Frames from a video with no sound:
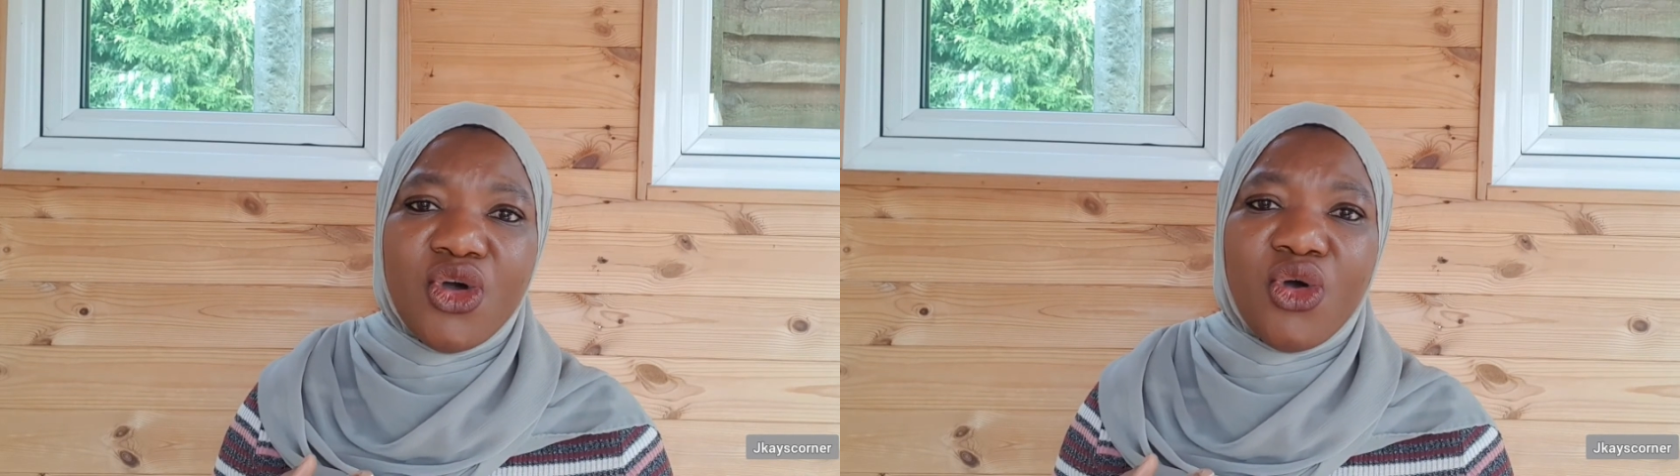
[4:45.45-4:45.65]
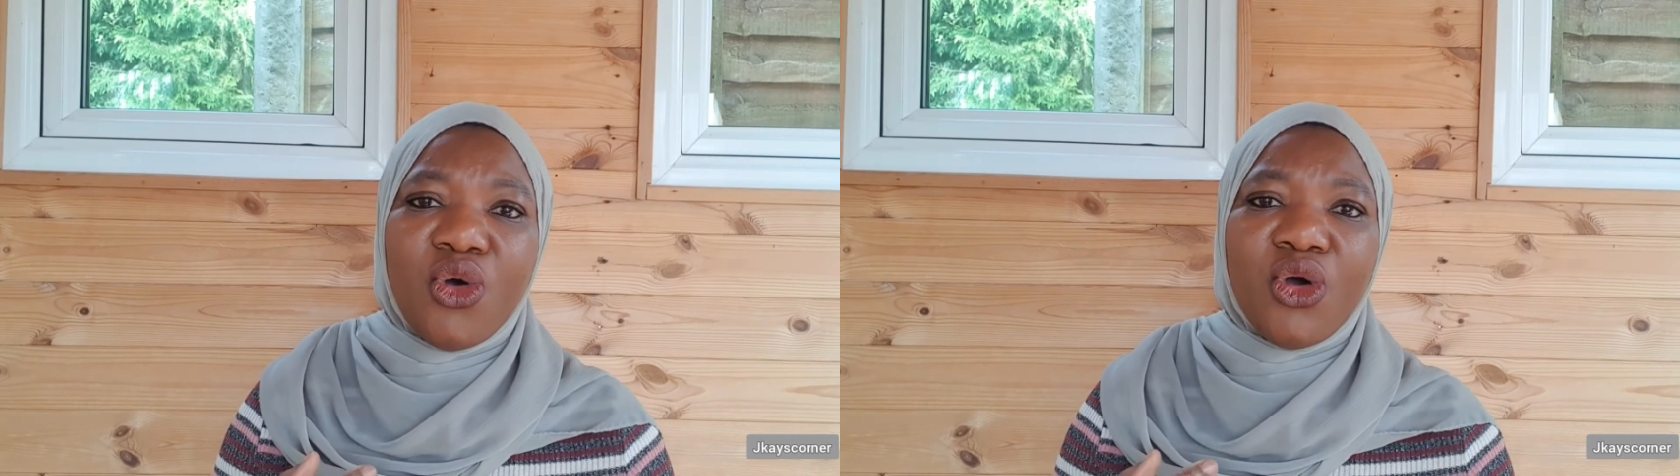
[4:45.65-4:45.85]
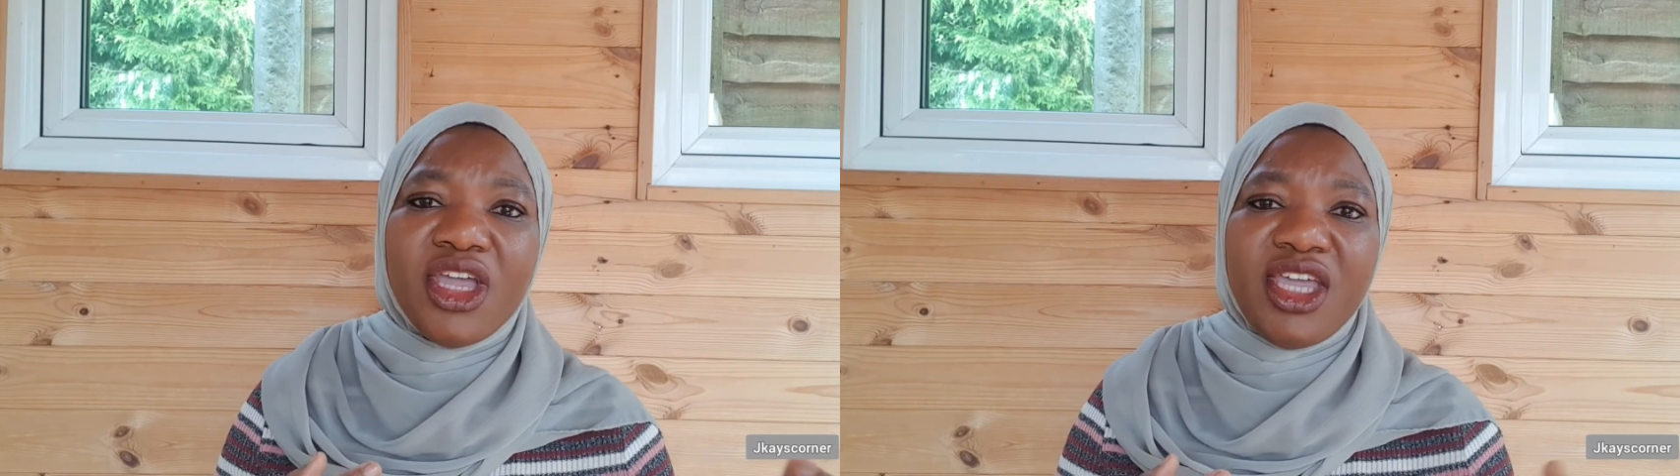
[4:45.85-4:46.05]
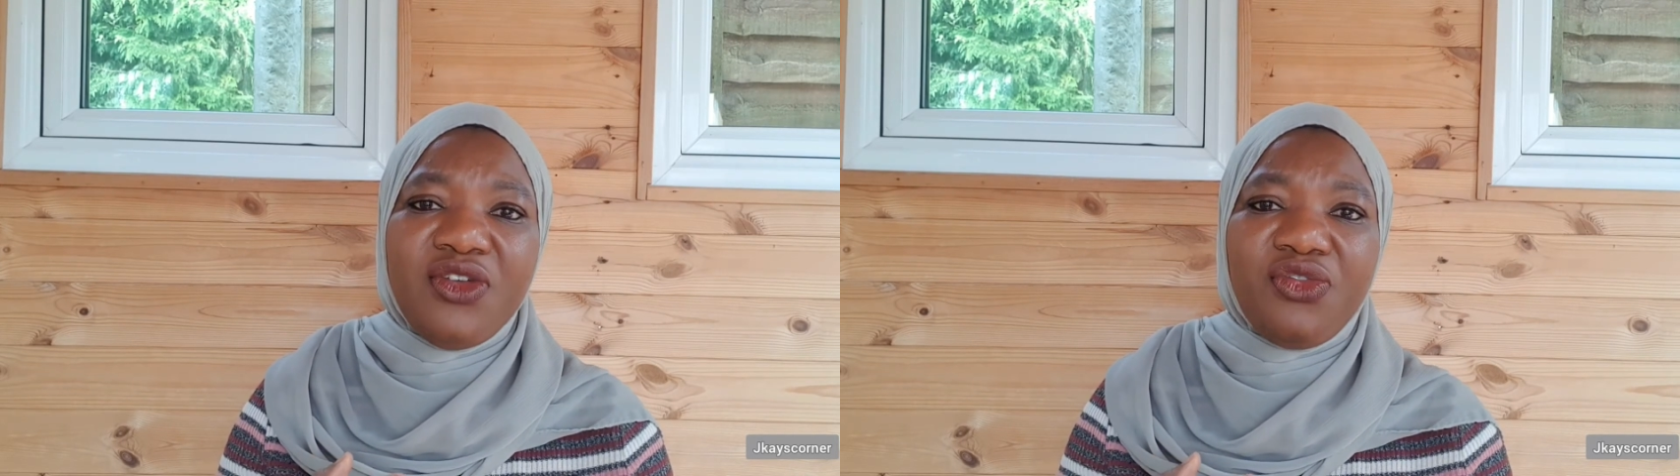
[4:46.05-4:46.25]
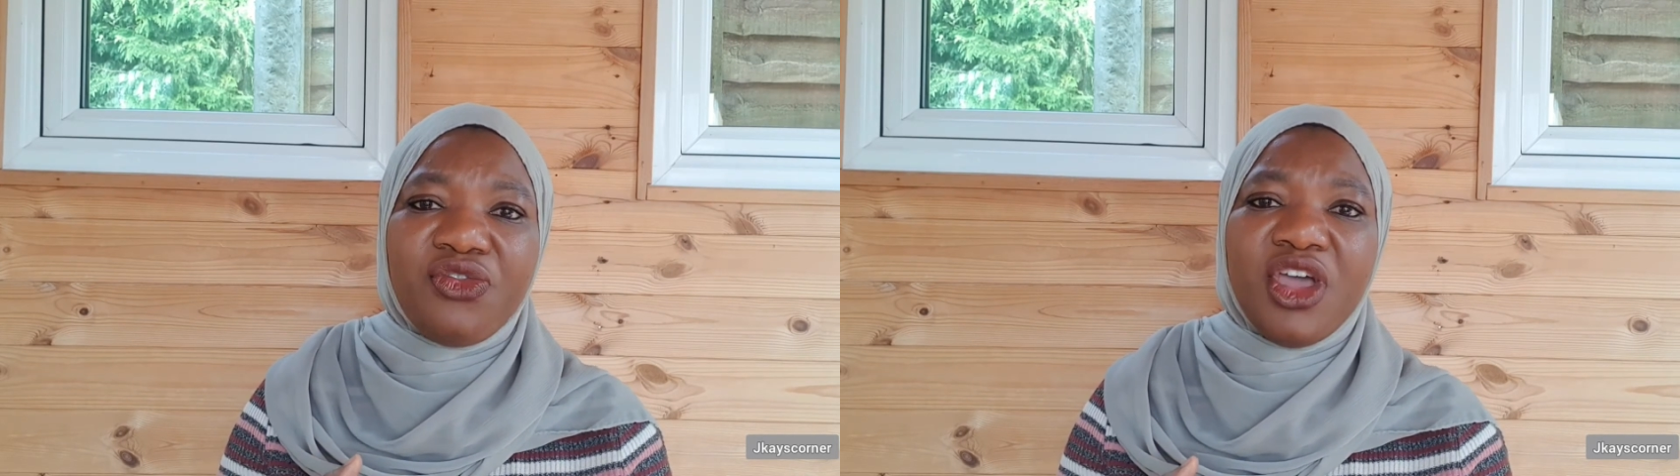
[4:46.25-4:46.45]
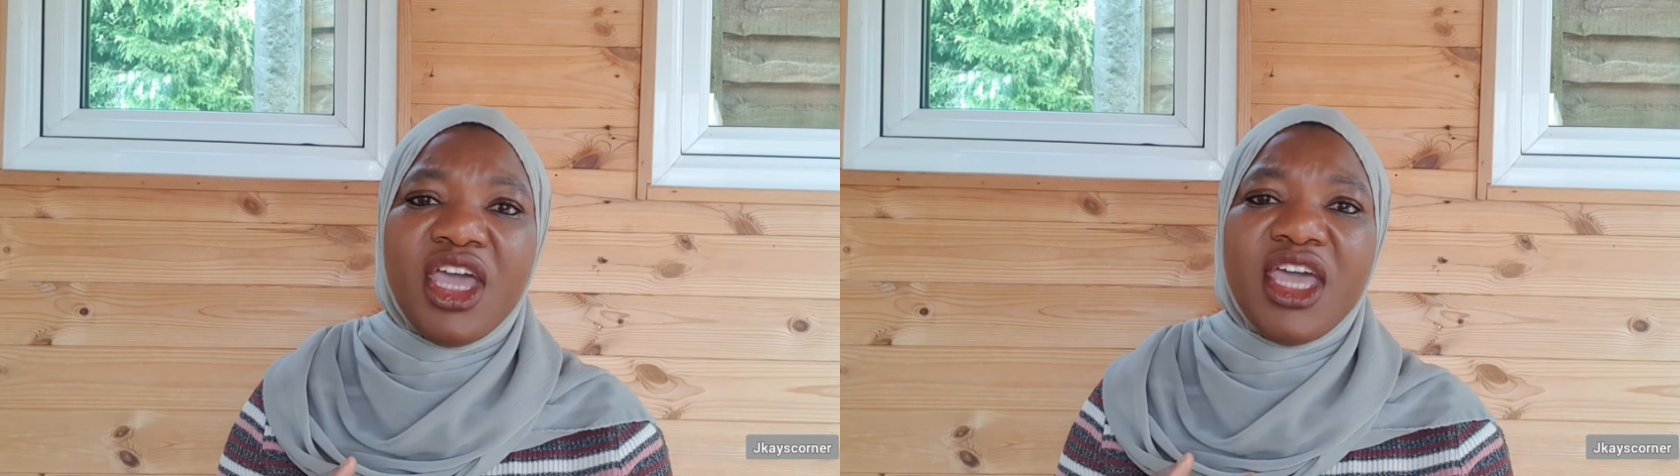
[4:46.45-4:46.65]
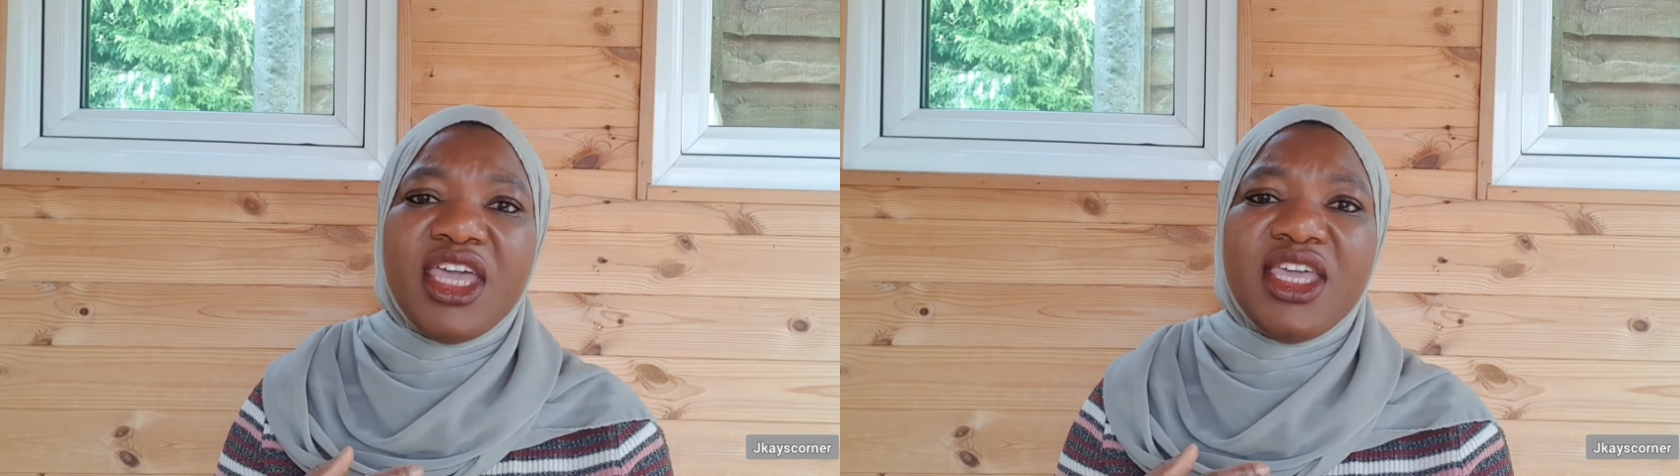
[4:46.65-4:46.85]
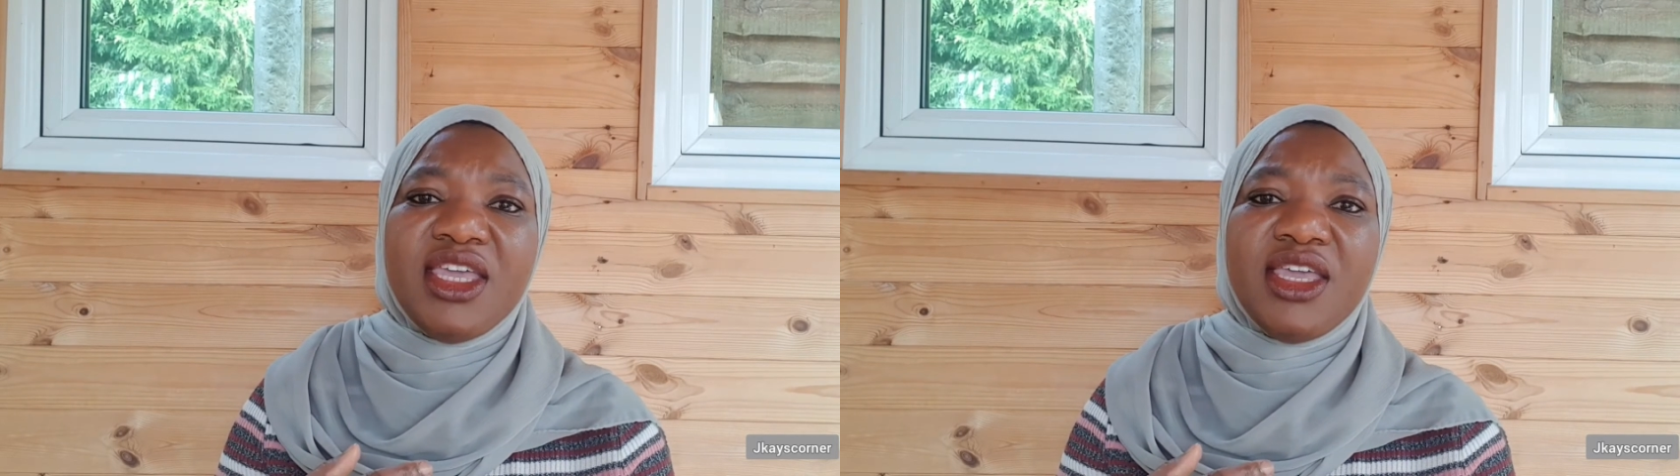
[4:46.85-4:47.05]
or if
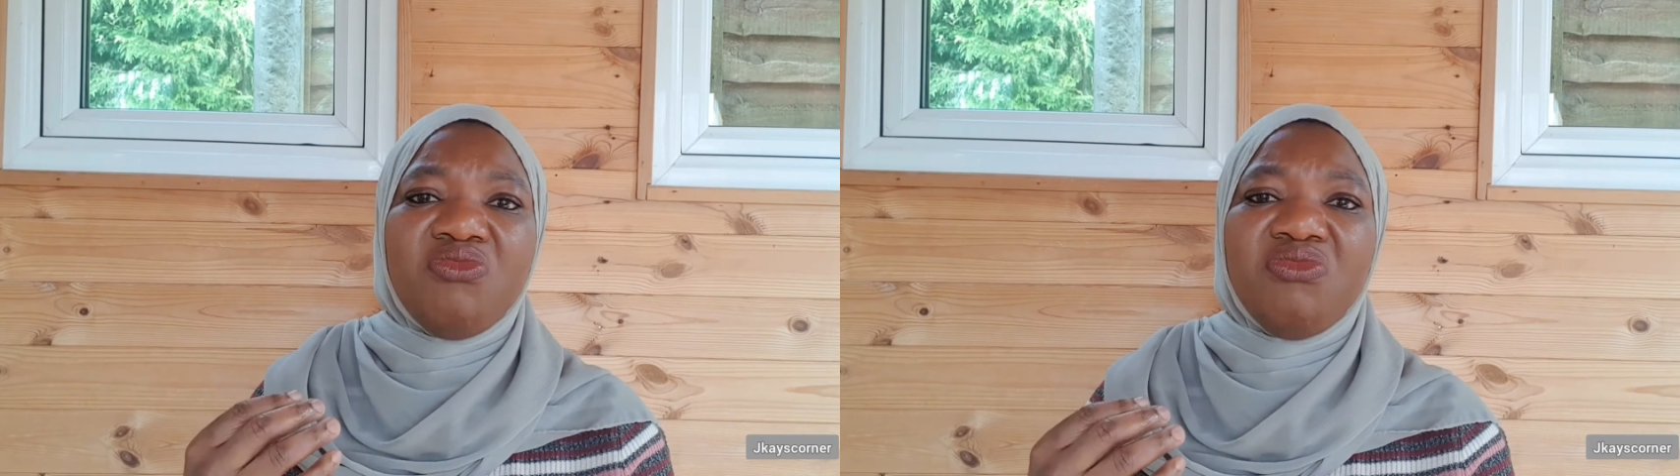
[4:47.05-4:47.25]
he